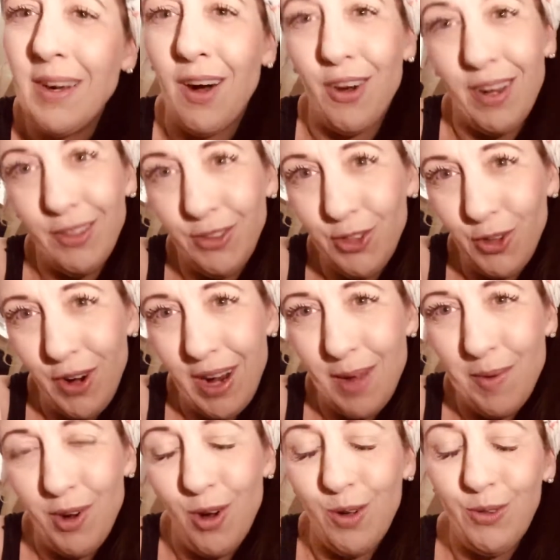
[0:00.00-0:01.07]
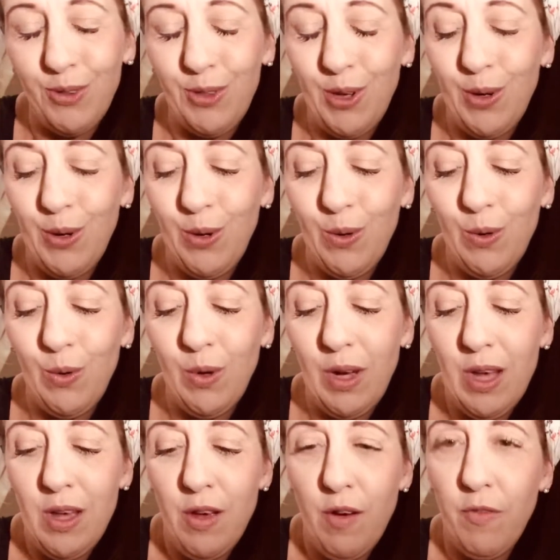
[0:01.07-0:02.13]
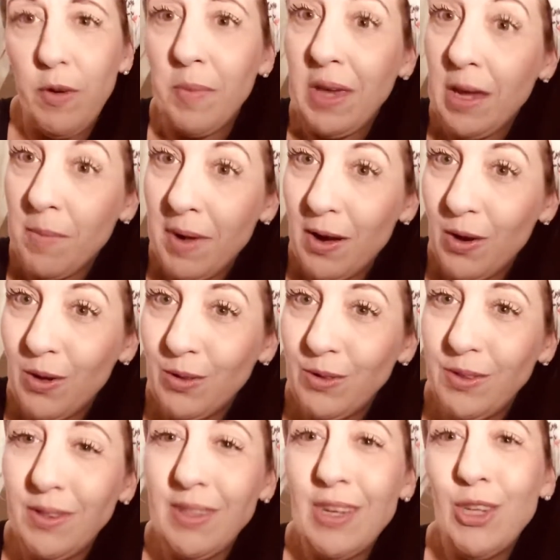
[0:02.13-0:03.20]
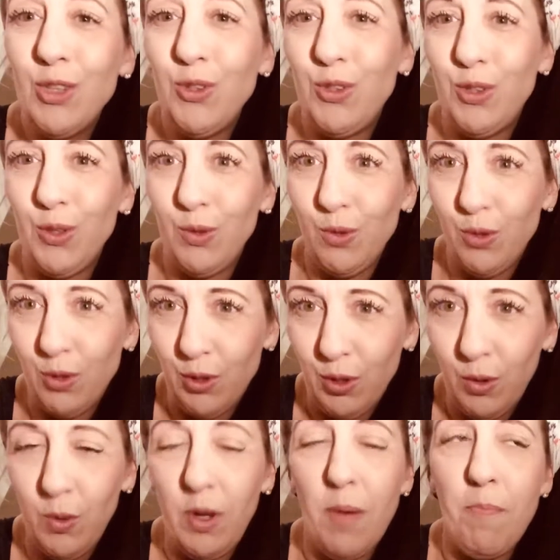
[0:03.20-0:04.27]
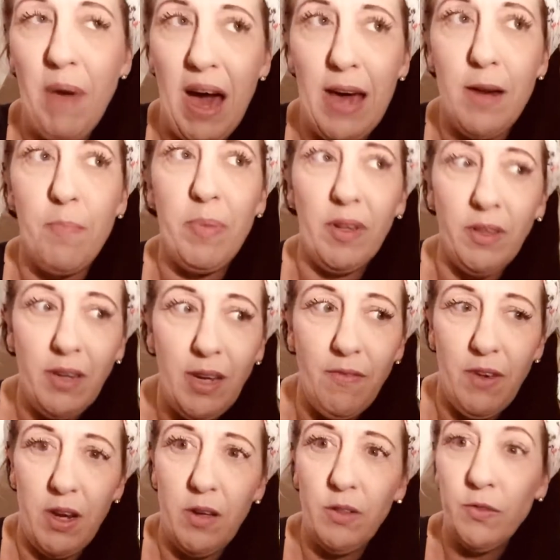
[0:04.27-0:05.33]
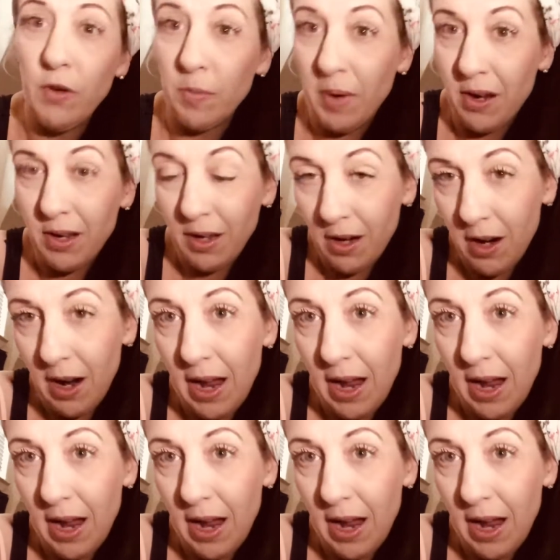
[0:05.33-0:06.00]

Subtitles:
on Instagram and also from emails to do compatibility videos for about a year.